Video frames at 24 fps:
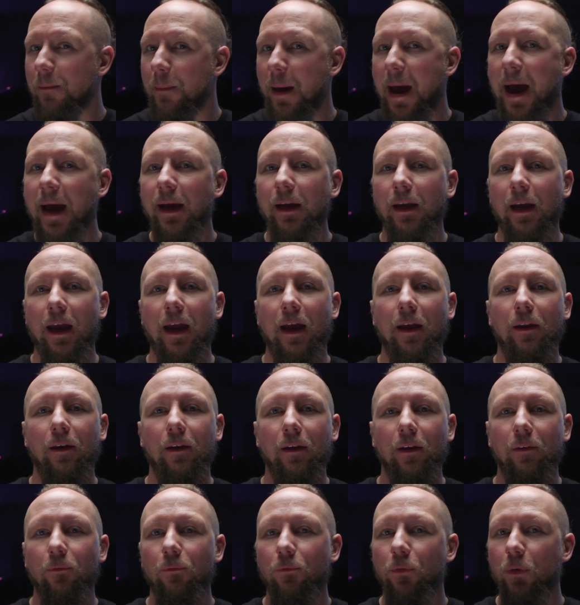back,
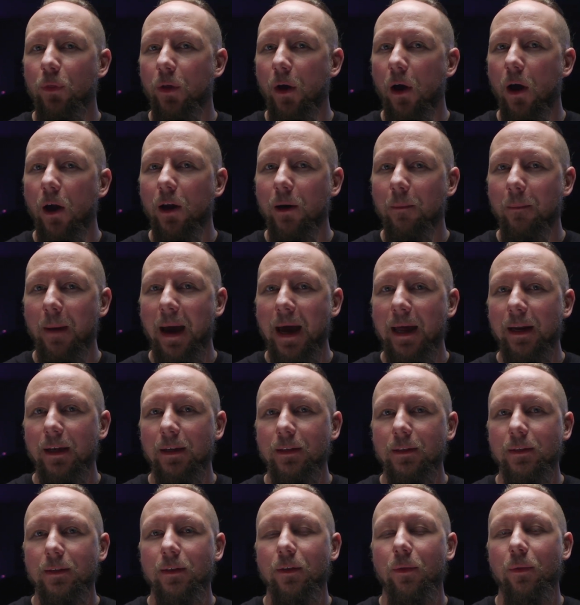and for the automatics,